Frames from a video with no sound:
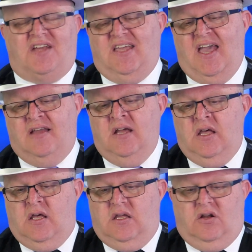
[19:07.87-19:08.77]
Again,
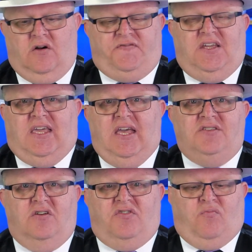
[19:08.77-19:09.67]
if the
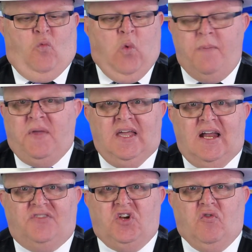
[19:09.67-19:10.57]
kids are whipping it
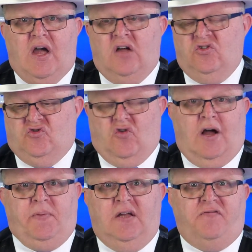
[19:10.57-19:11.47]
at the ground or
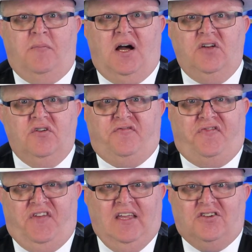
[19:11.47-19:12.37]
dropping it from 100
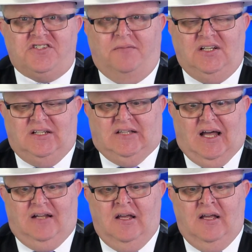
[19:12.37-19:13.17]
feet or something like that,